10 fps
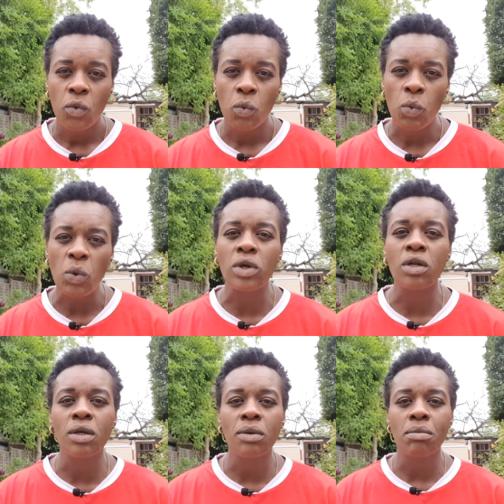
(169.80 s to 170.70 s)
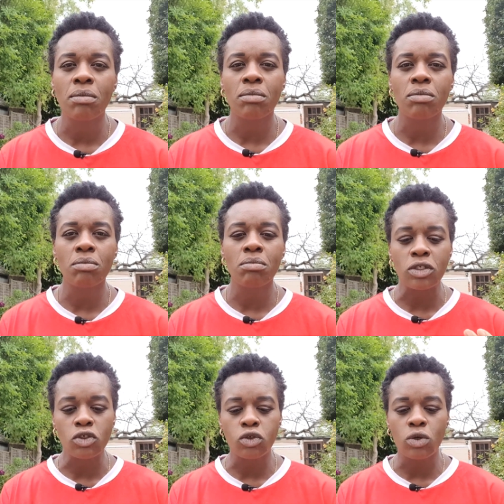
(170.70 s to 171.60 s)
we want to
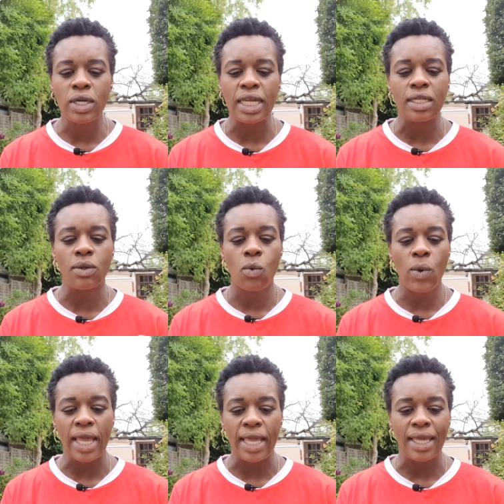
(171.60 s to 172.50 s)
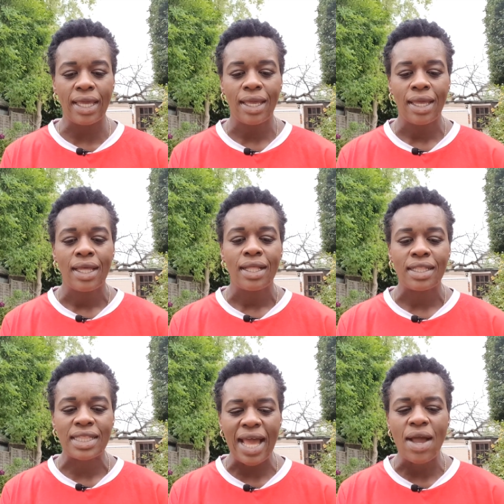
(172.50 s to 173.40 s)
mature in a way
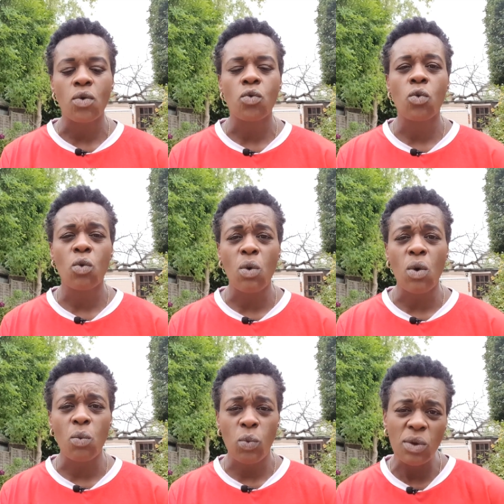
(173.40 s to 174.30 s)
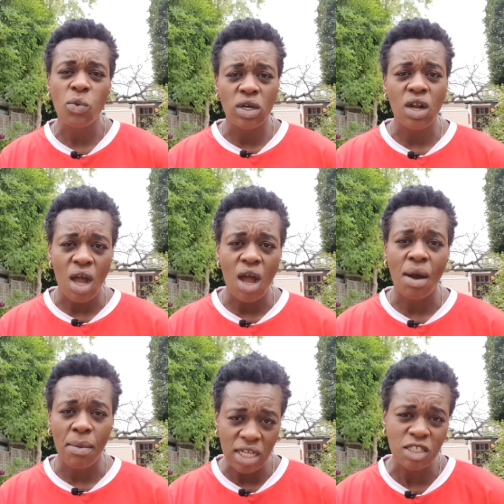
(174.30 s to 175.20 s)
that we want our
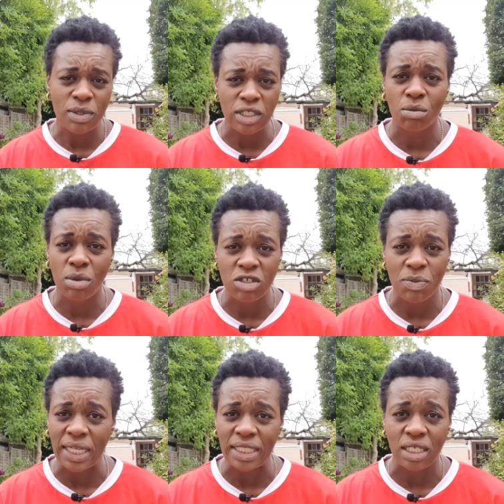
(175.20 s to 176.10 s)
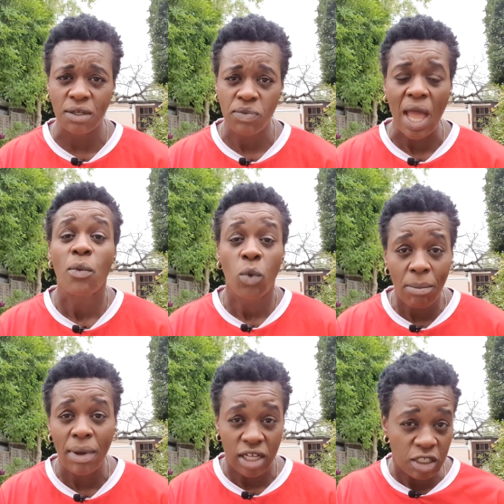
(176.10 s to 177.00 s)
husbands to be respected. I want
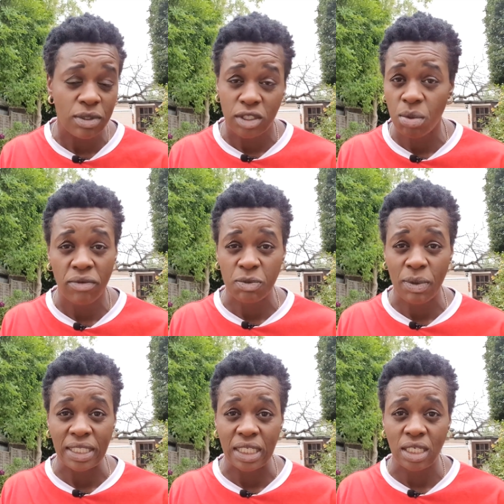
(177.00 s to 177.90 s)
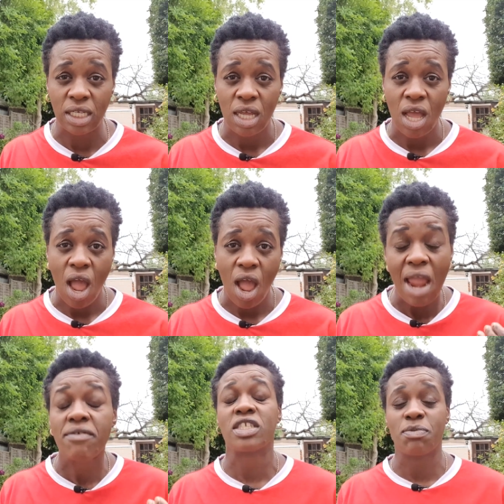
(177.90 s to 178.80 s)
my husband to be respected. I
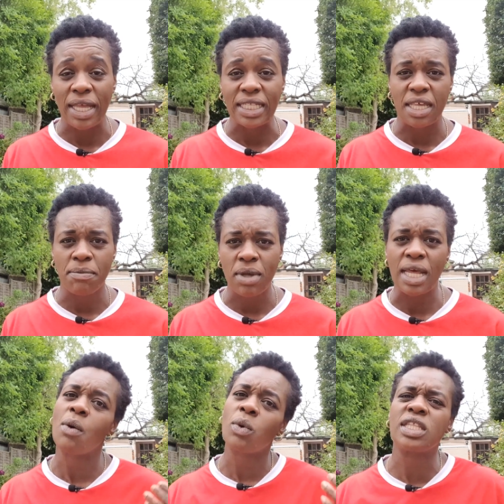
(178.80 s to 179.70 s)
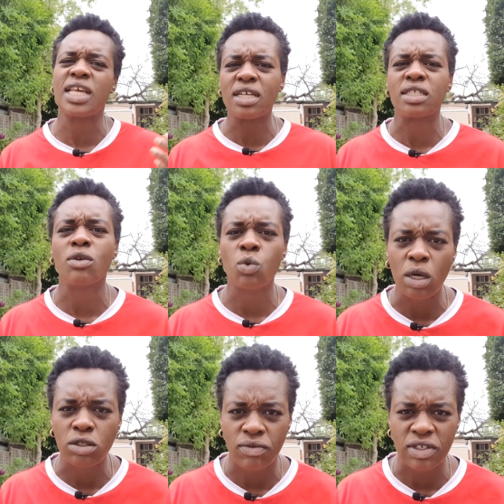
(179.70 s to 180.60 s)
respect him, and I want the outside
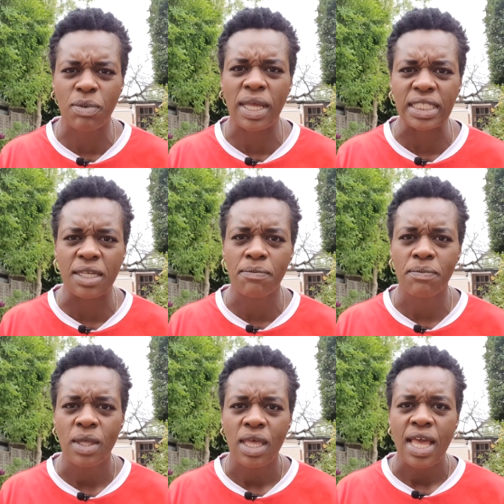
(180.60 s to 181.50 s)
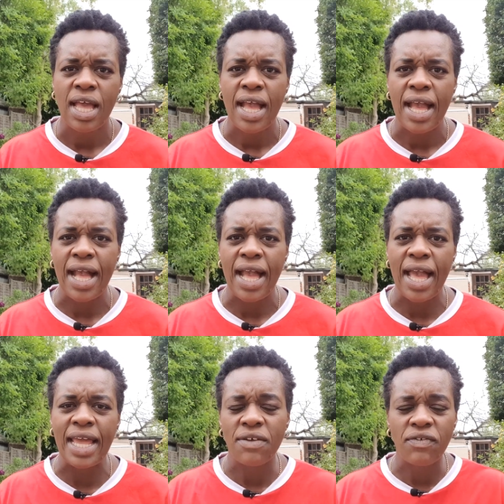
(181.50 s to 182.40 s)
world to respect him.
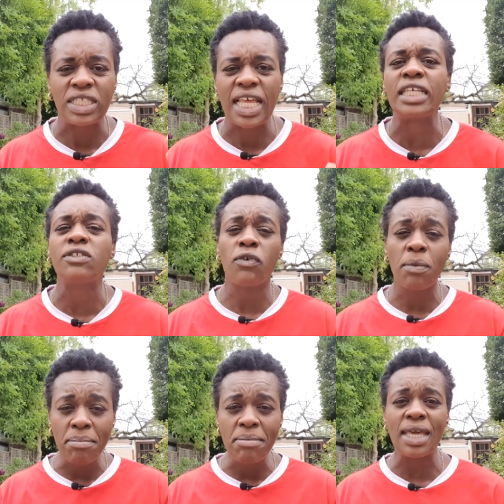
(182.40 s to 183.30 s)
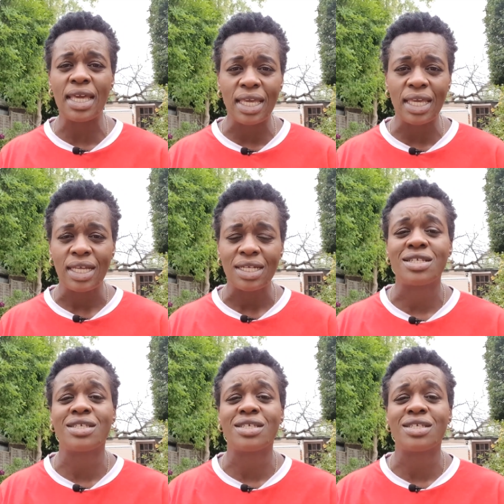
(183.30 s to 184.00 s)
And if it takes for me to